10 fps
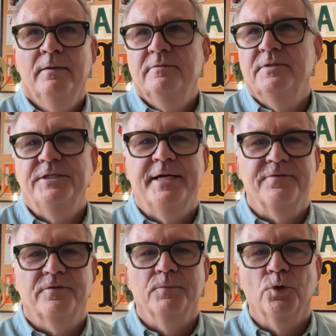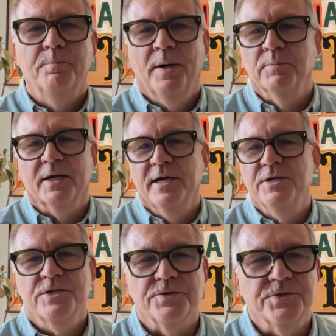did you get some good
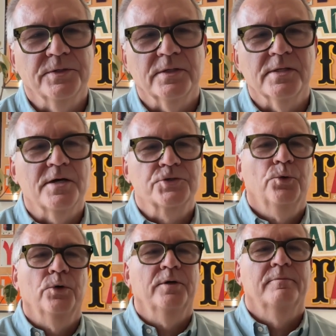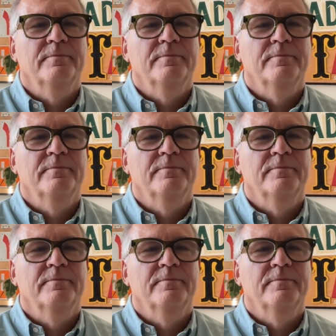publications in the last quarter?